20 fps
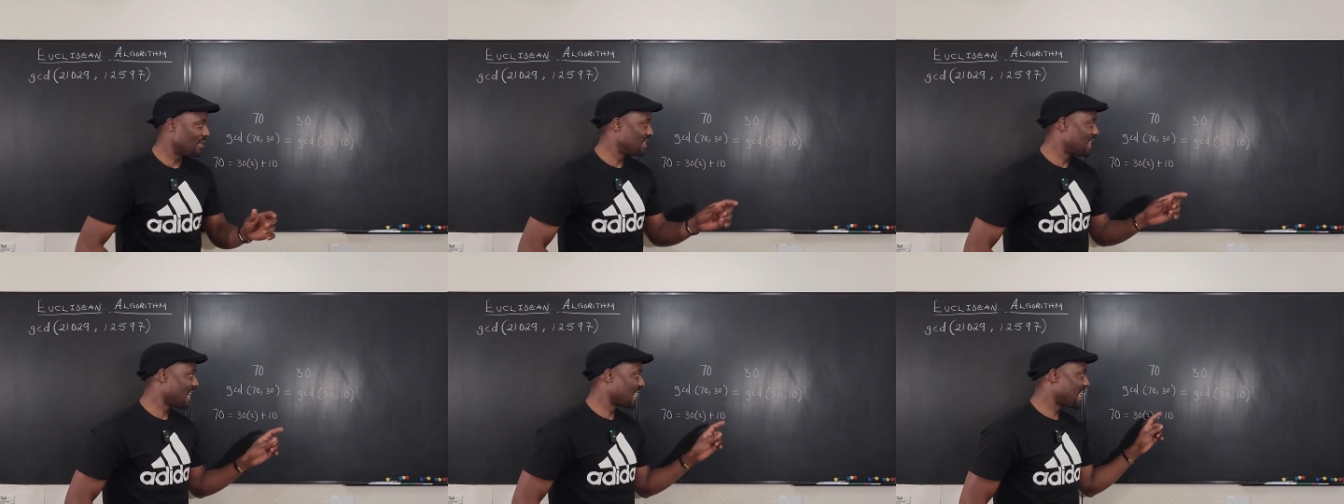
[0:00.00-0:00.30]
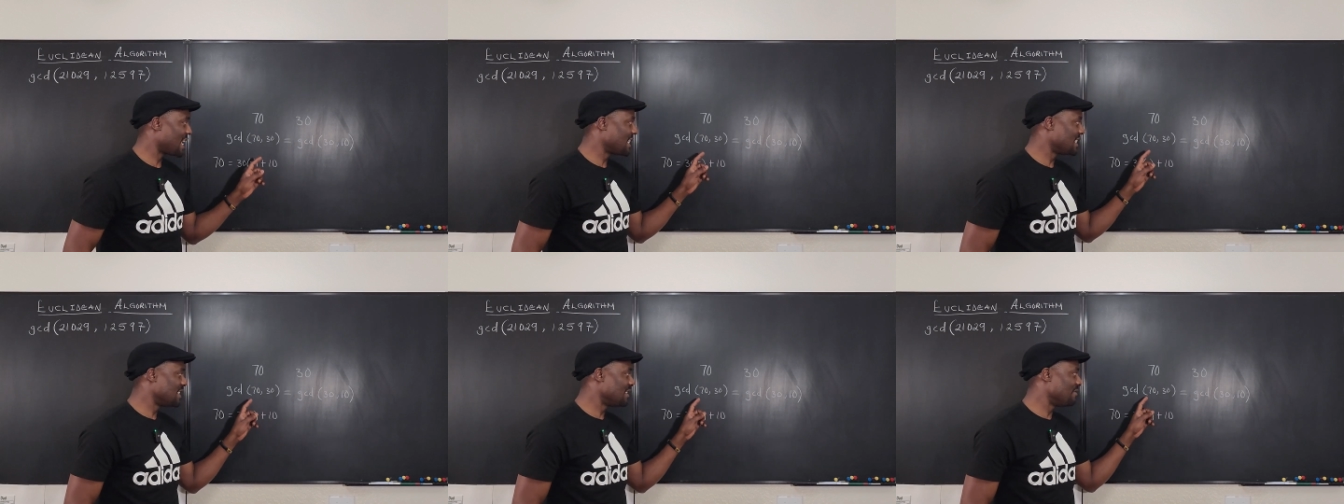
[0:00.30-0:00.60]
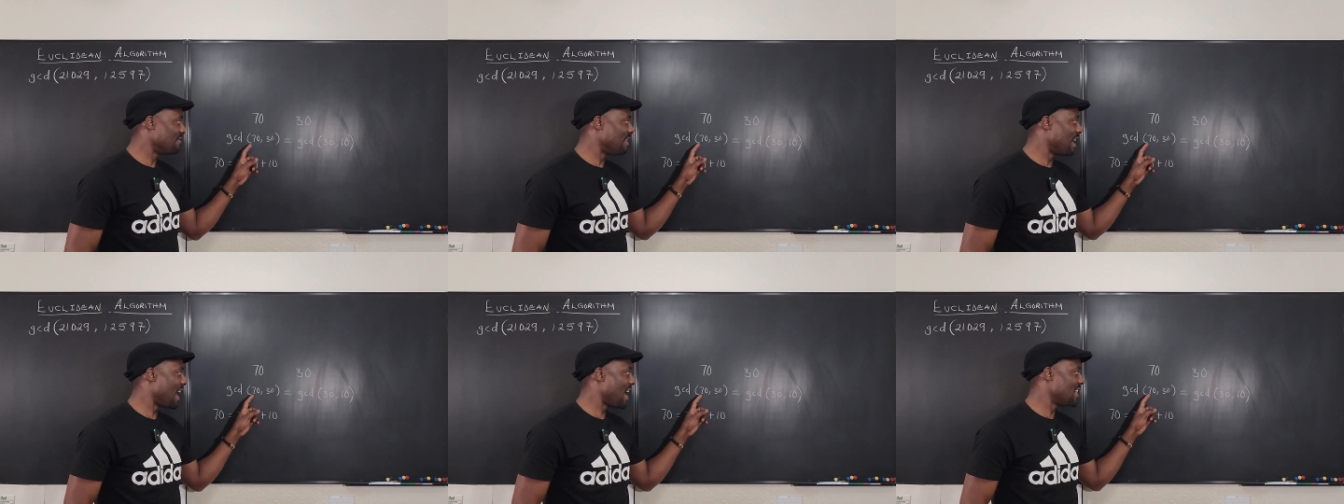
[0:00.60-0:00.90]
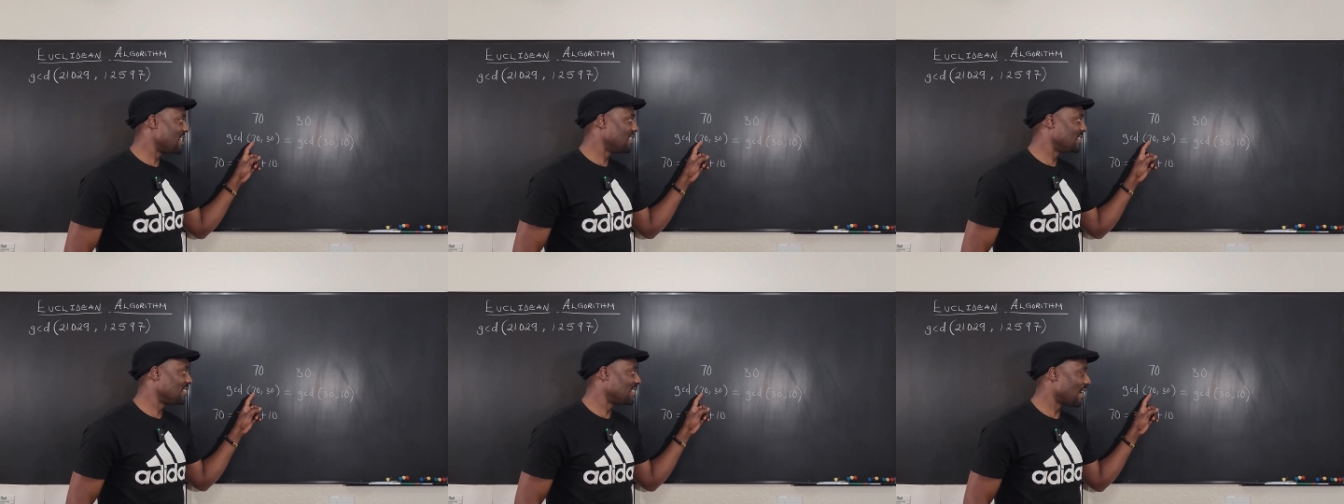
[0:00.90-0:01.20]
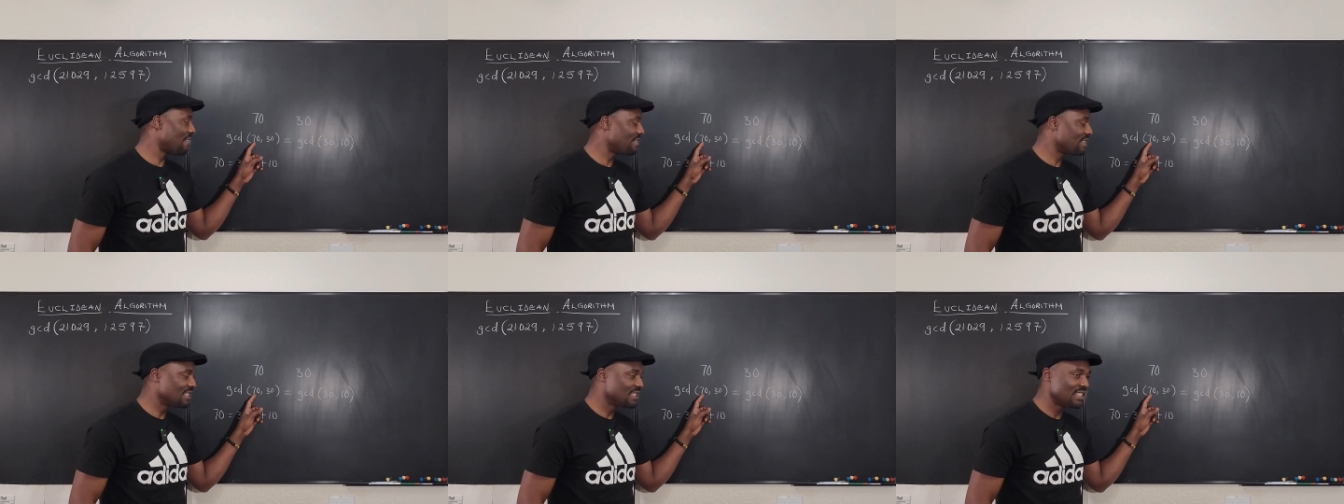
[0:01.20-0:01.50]
that can divide
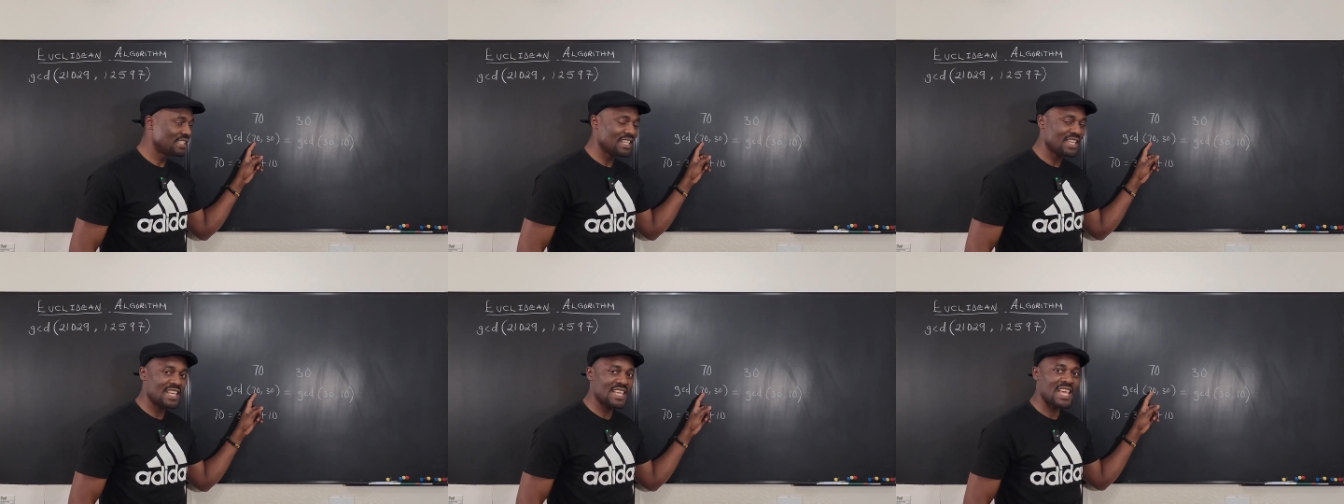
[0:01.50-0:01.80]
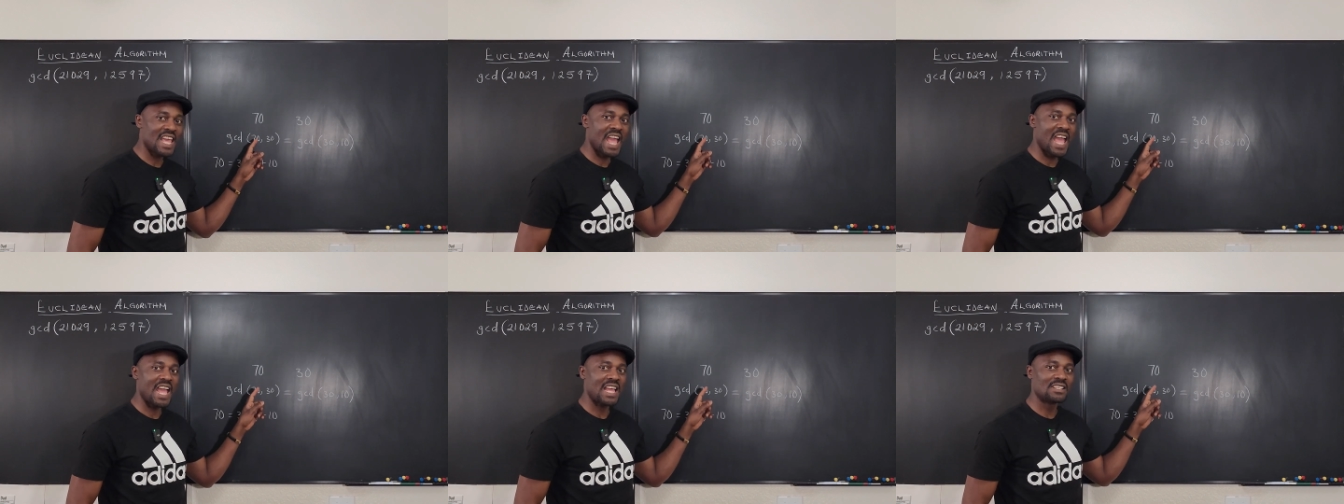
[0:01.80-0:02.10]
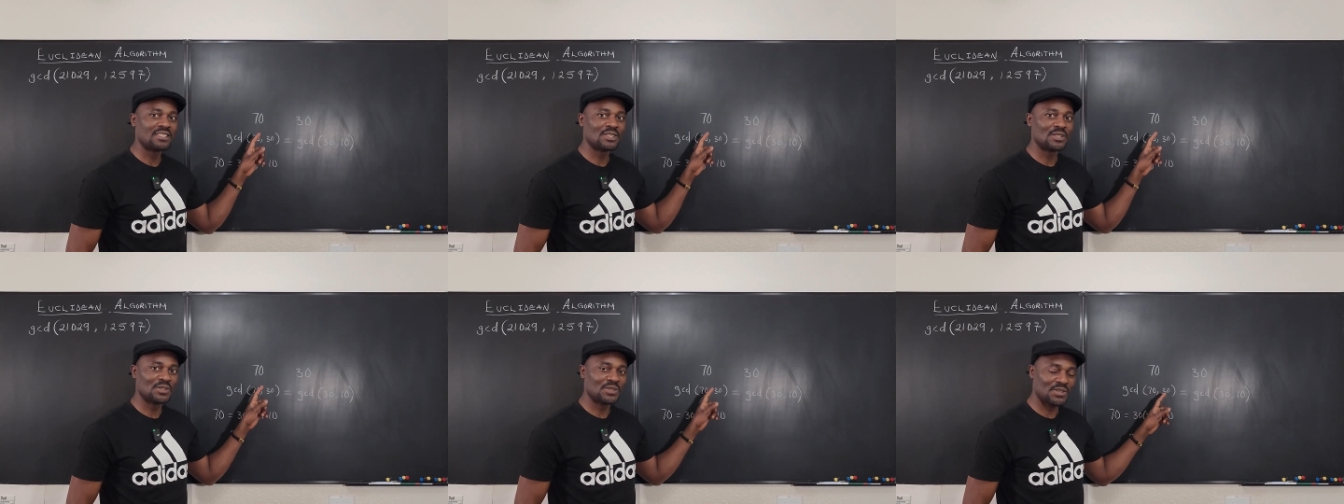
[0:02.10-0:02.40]
70 and